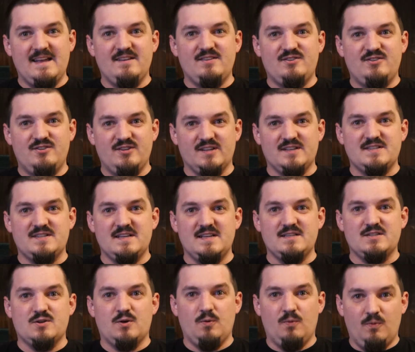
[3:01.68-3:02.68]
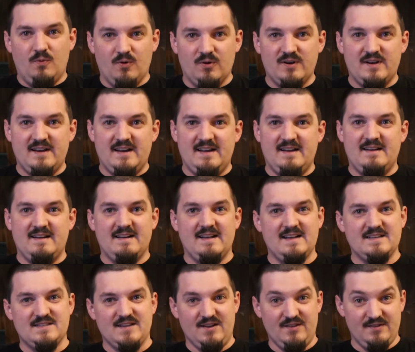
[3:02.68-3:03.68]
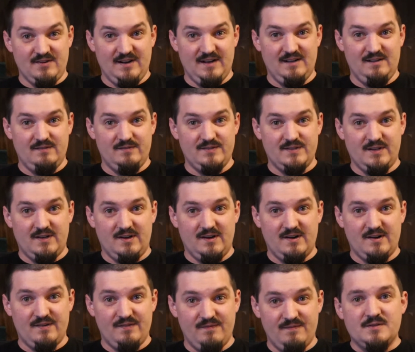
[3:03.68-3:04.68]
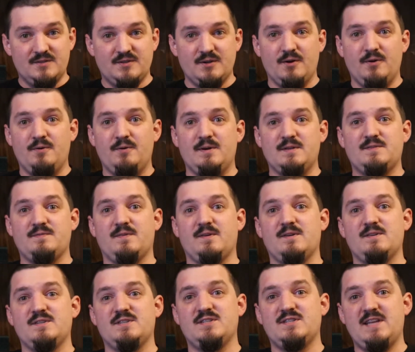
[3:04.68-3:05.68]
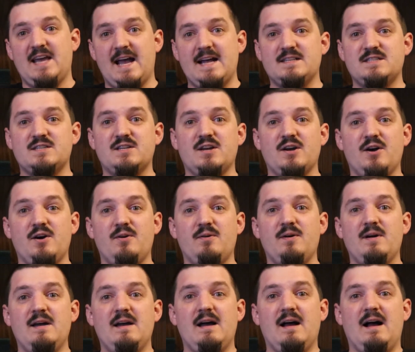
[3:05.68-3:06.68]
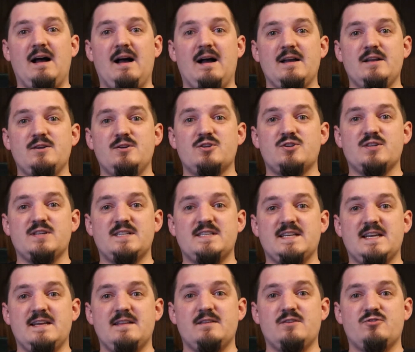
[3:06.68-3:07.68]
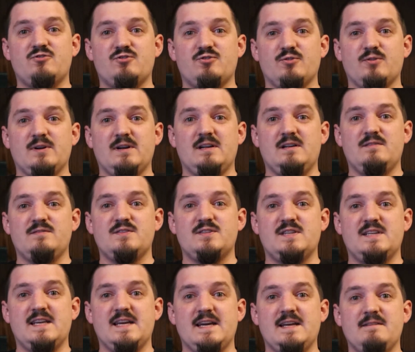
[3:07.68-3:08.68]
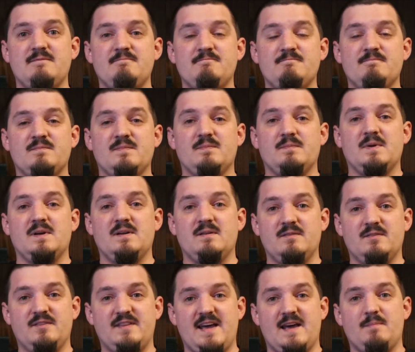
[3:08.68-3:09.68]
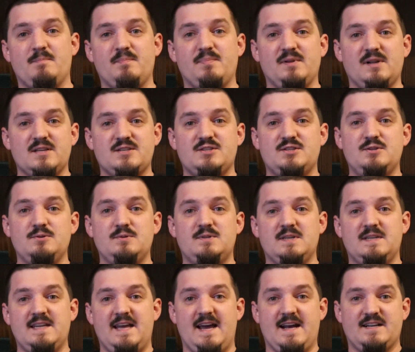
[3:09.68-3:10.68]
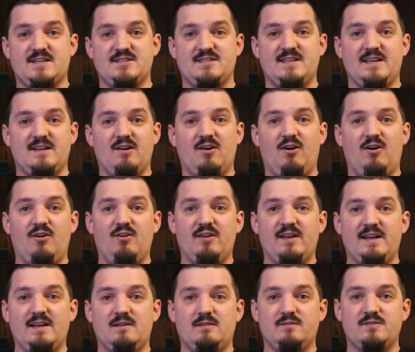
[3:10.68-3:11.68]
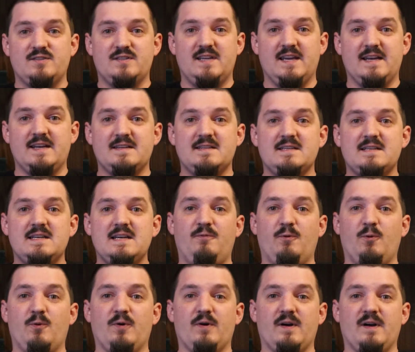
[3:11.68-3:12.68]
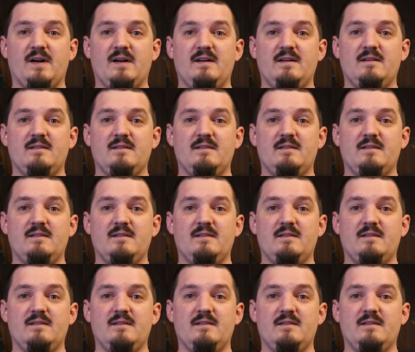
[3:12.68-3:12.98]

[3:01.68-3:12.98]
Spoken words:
and just as coordinated as other elves are. So as far as stats go, I usually say that True Elves get that +2 to Dex that all elves get. For